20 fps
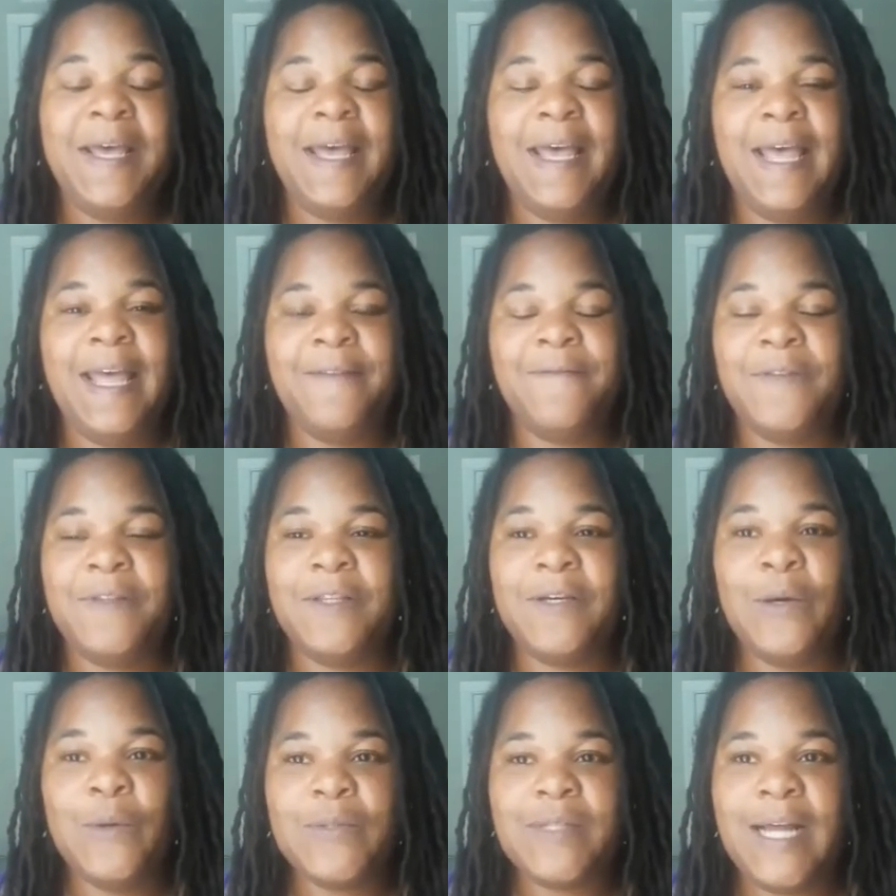And for
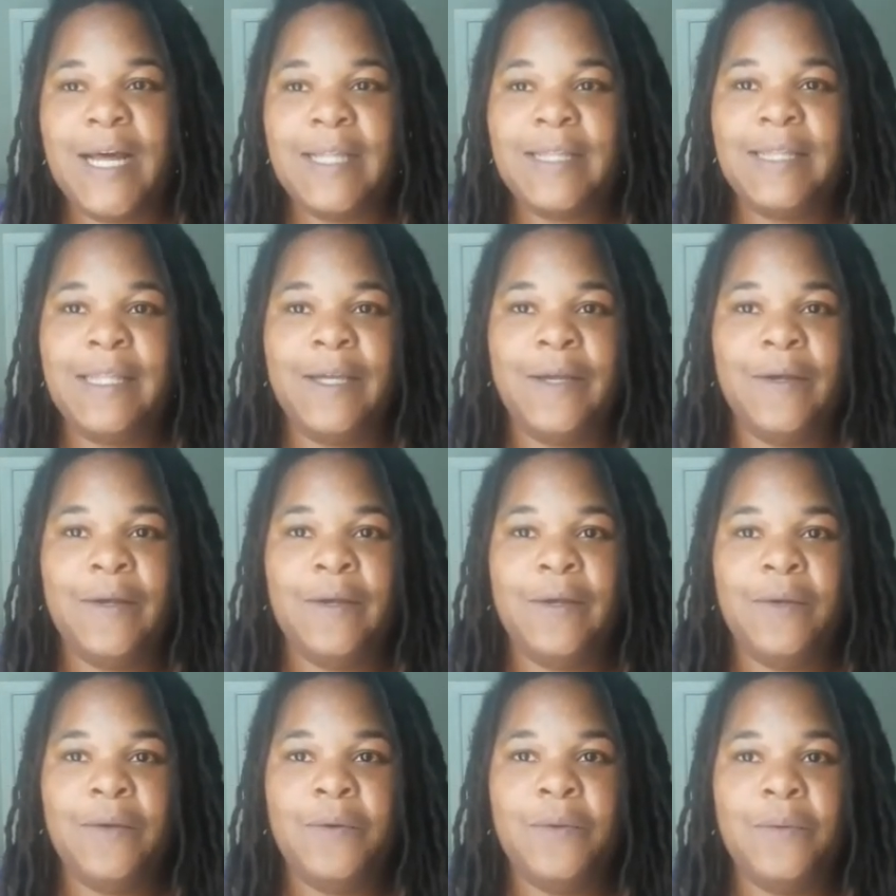those out
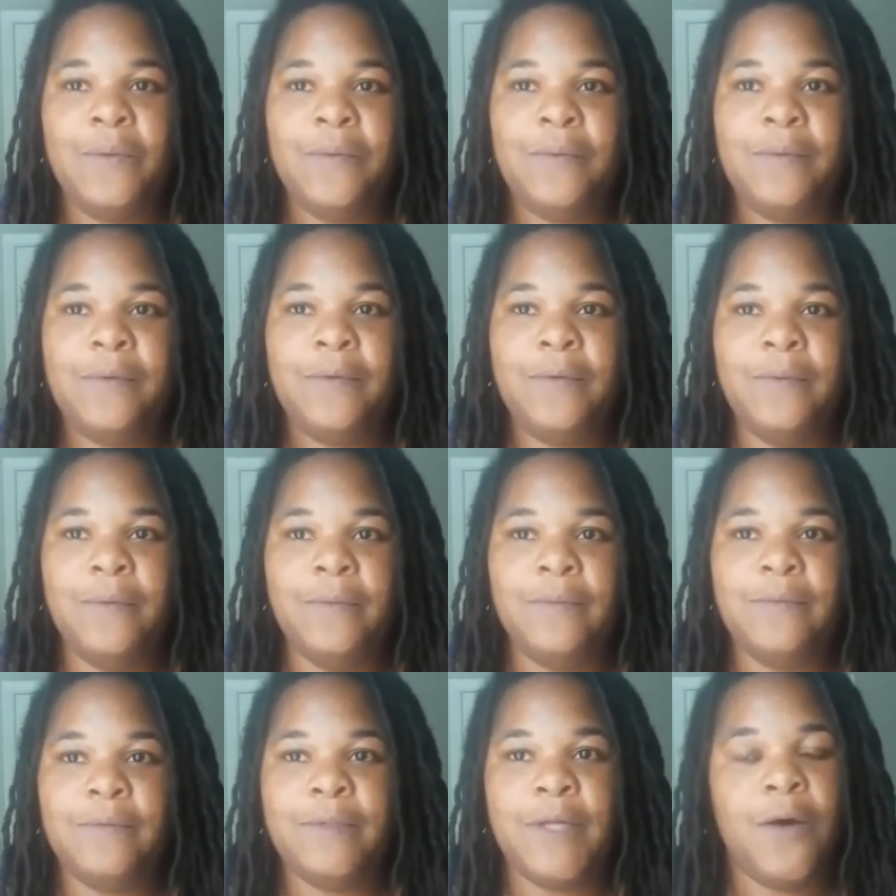there
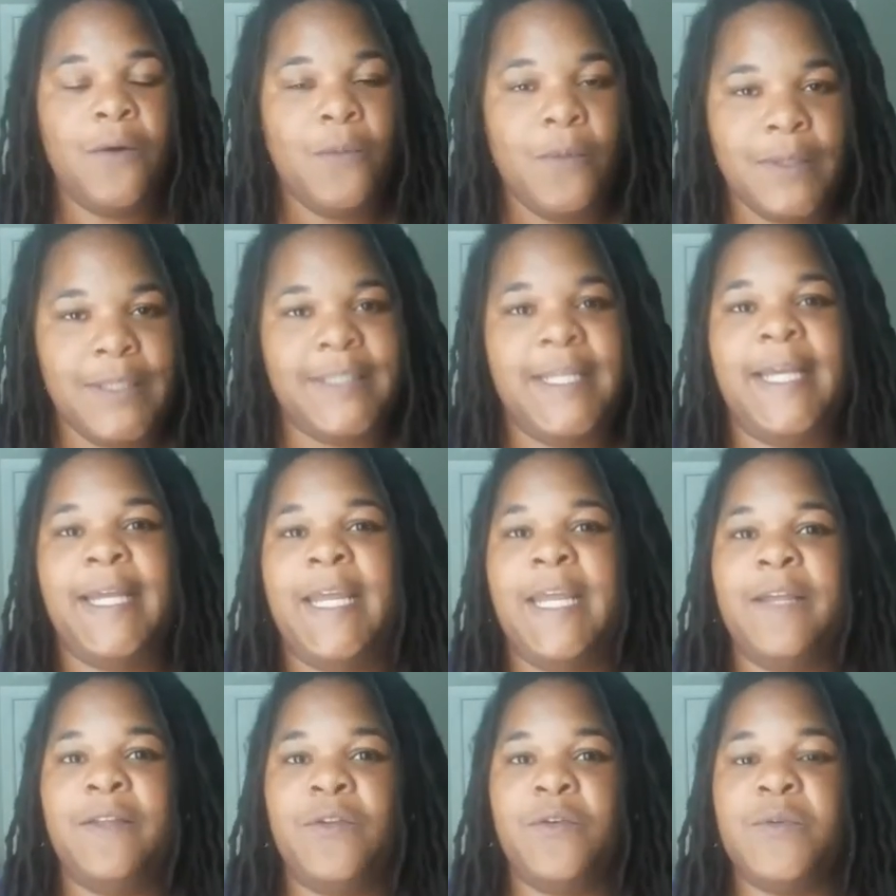who don't want to take
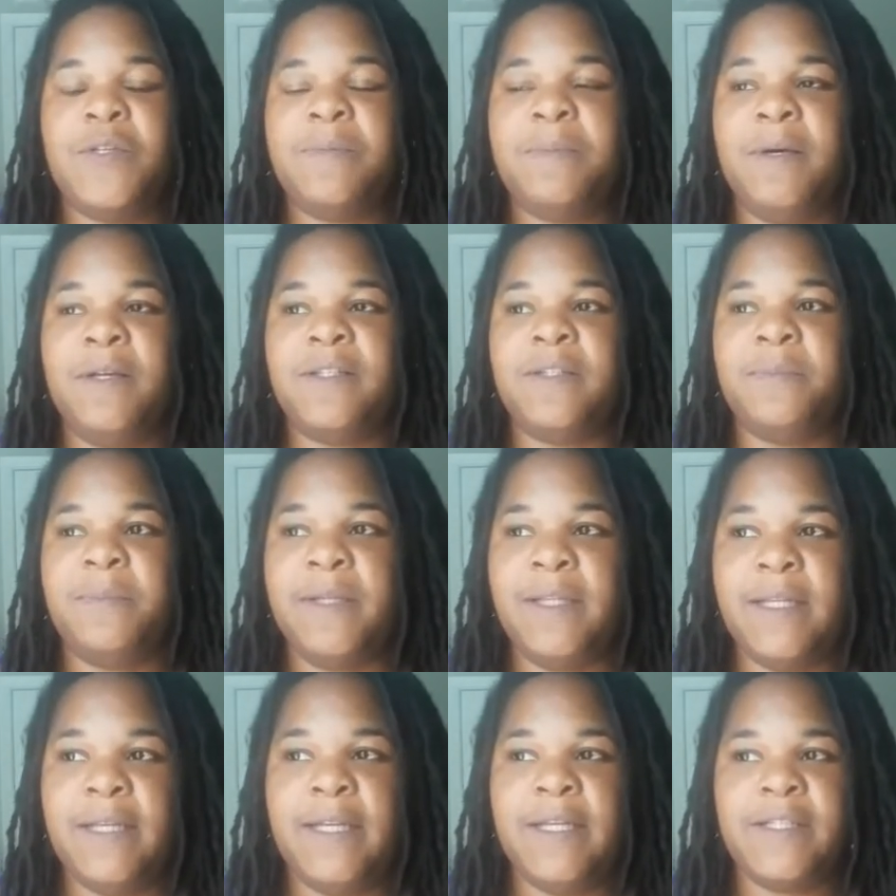care of their
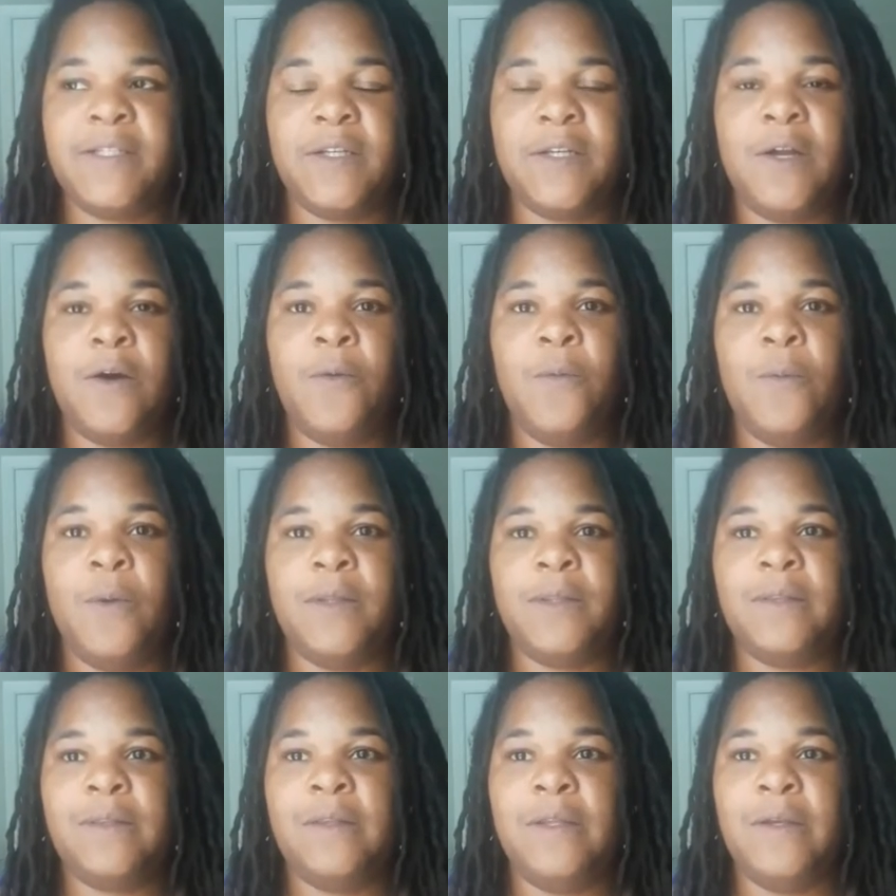responsibilities or don't
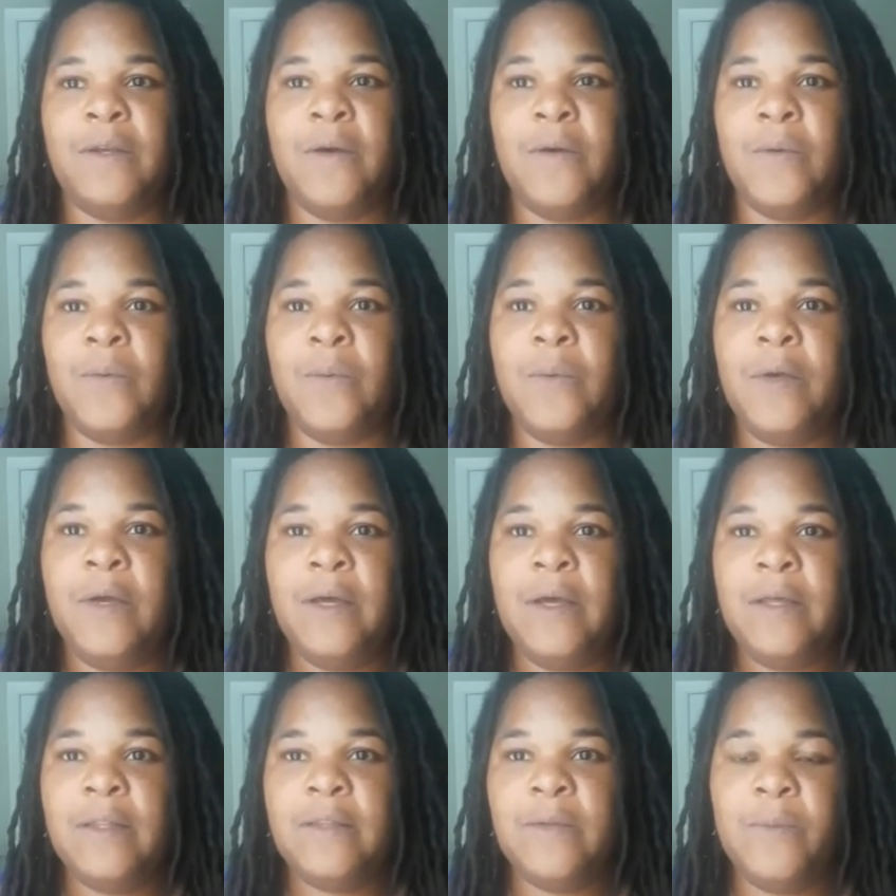want, you know,
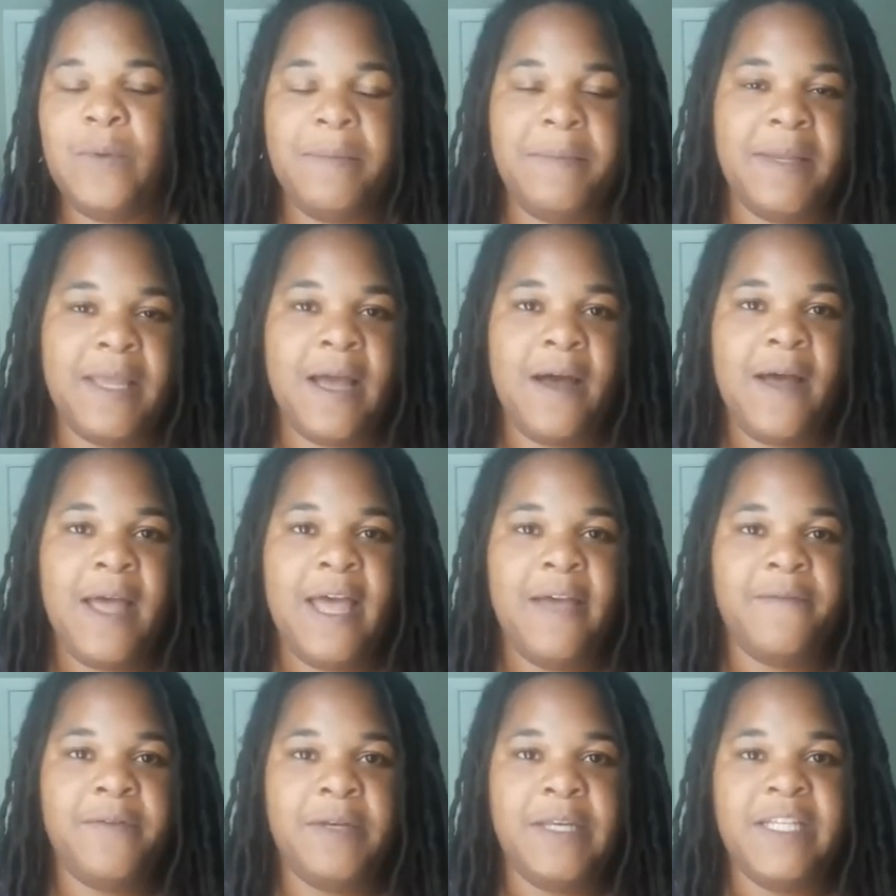the women y'all
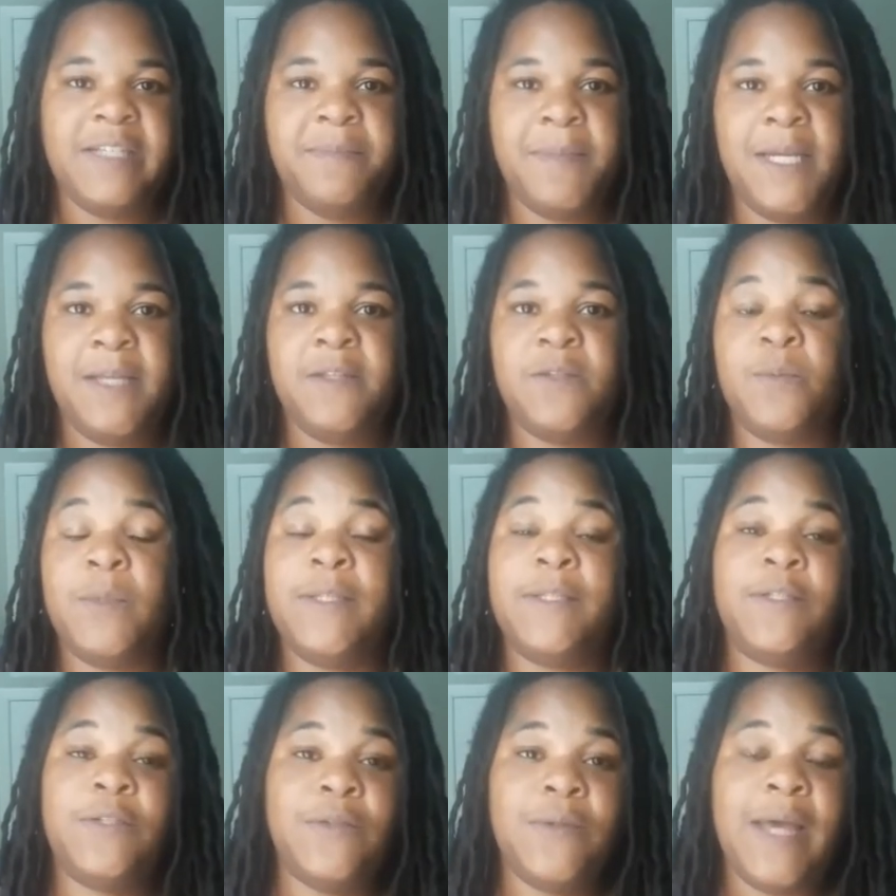having these babies
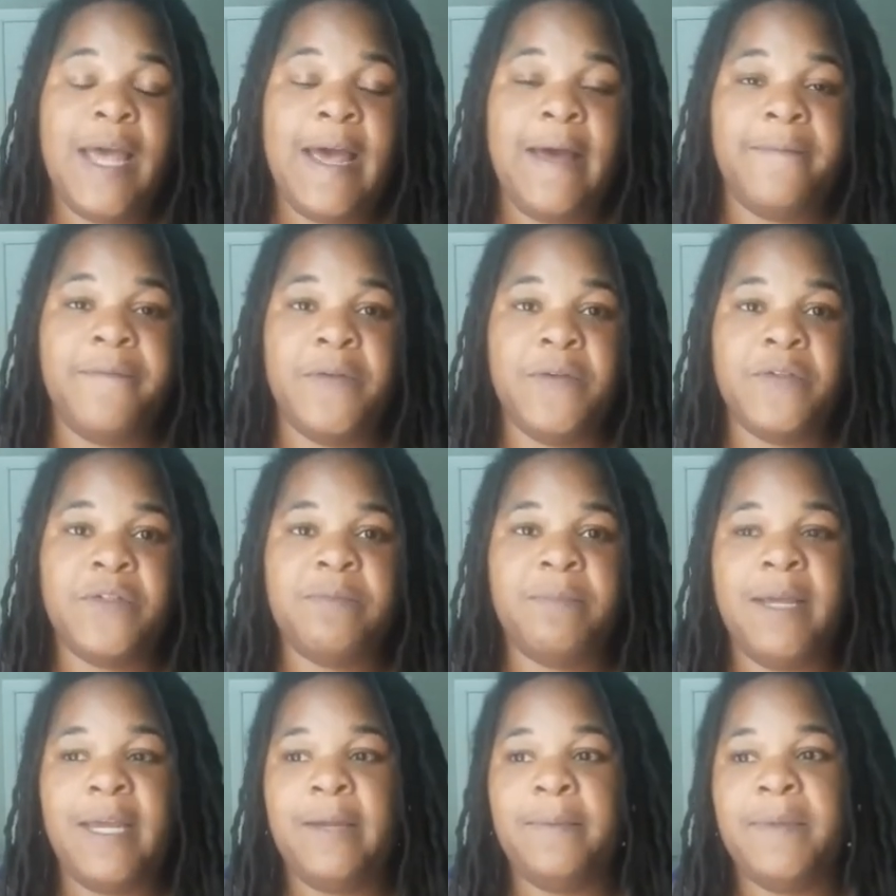with to have those
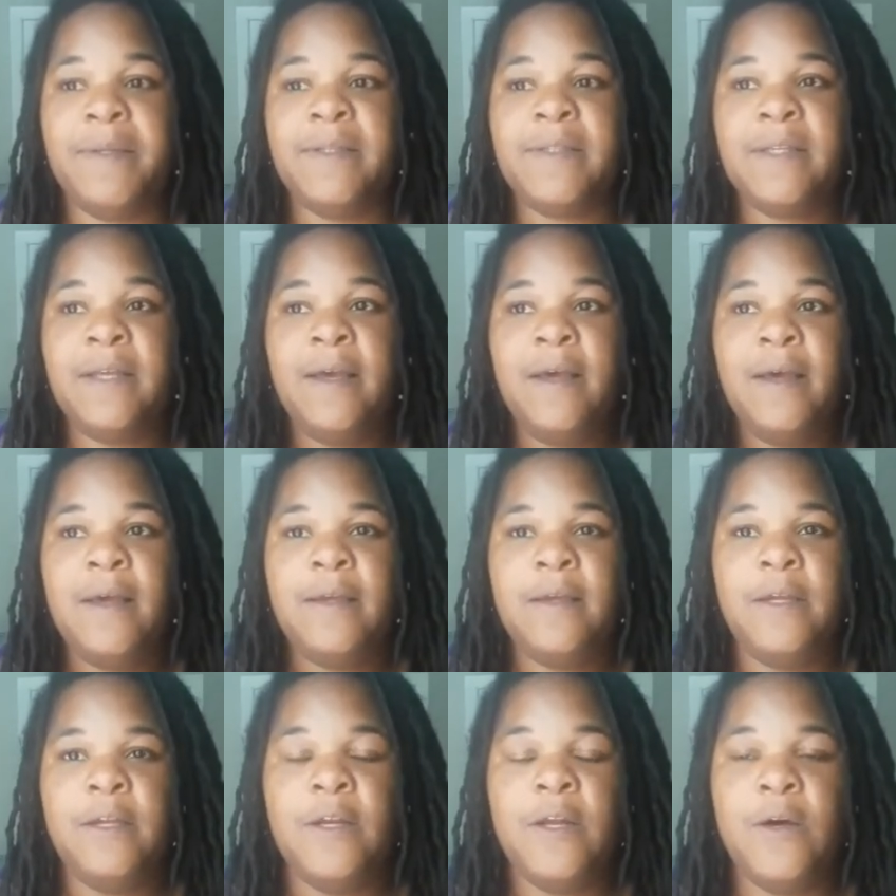babies,
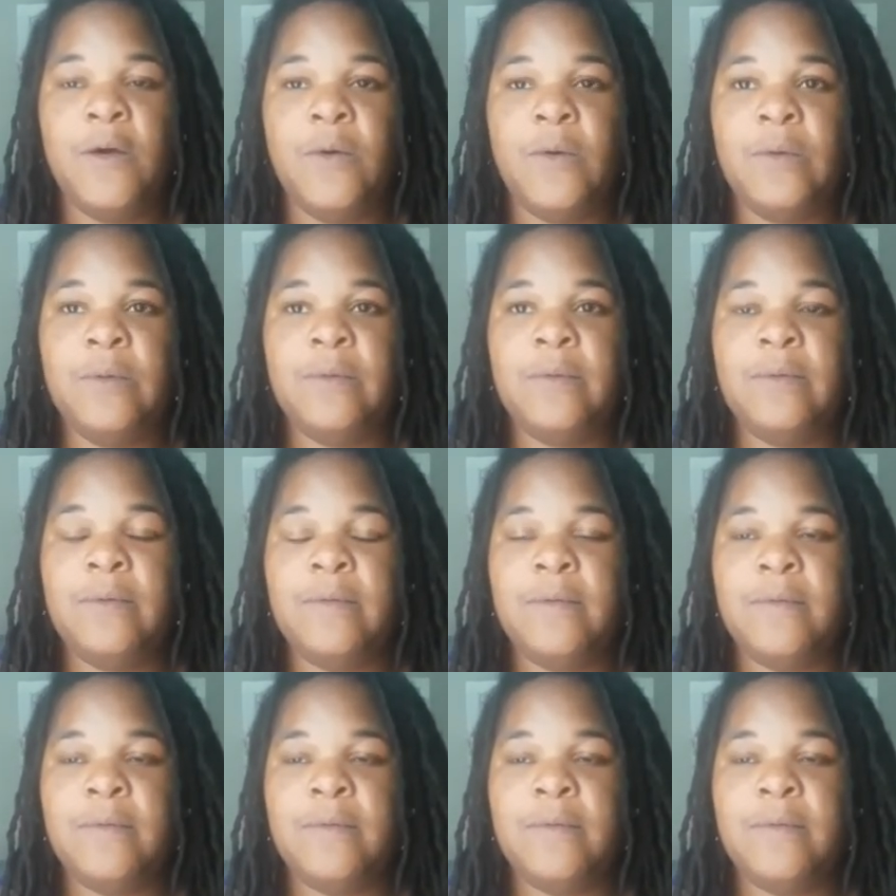you know,